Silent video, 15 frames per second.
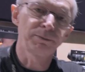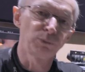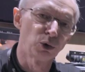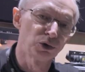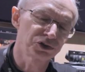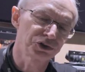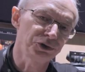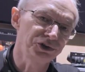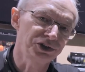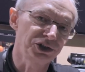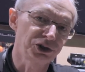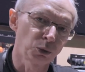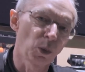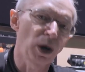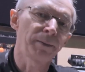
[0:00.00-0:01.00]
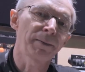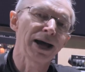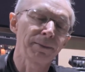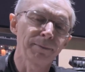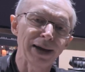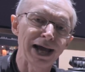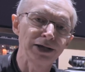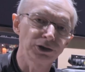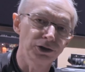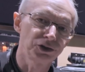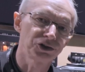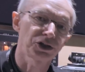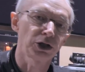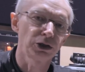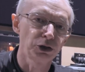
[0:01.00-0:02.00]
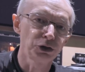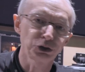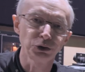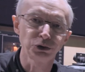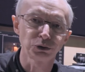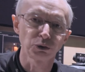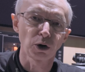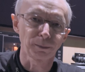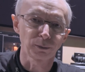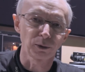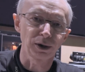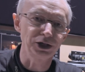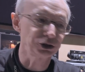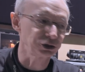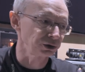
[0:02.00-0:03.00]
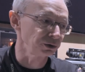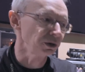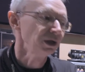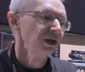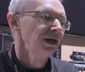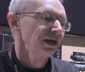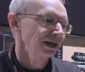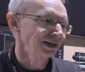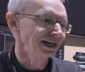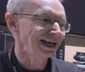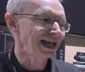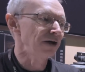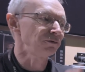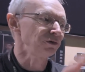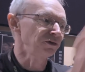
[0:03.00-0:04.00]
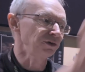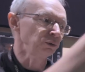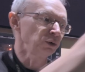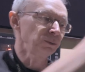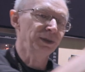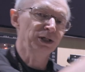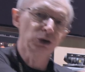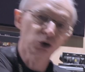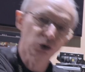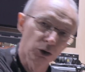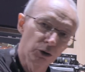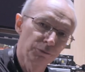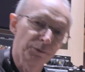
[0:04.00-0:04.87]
more suited to one-man band and solo shooter operation, and then everything would be controlled